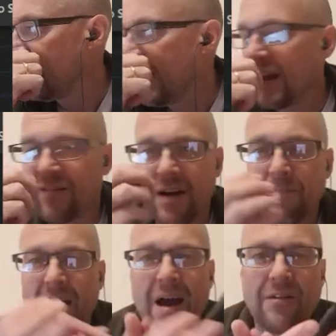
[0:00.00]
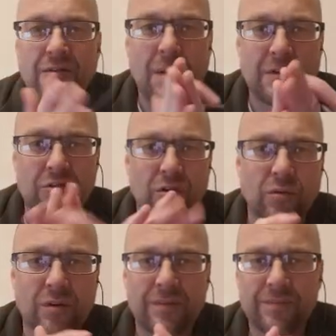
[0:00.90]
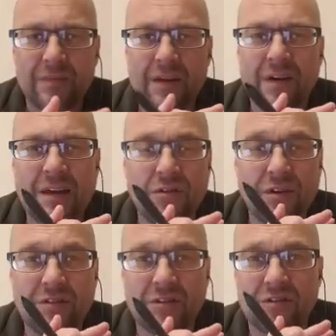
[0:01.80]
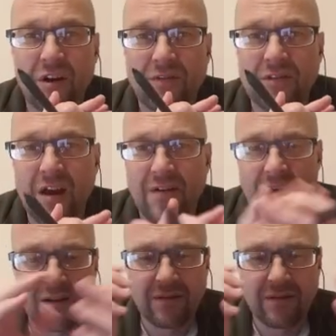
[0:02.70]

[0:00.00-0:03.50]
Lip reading: And if I powder up the chalk, if I increase the surface area,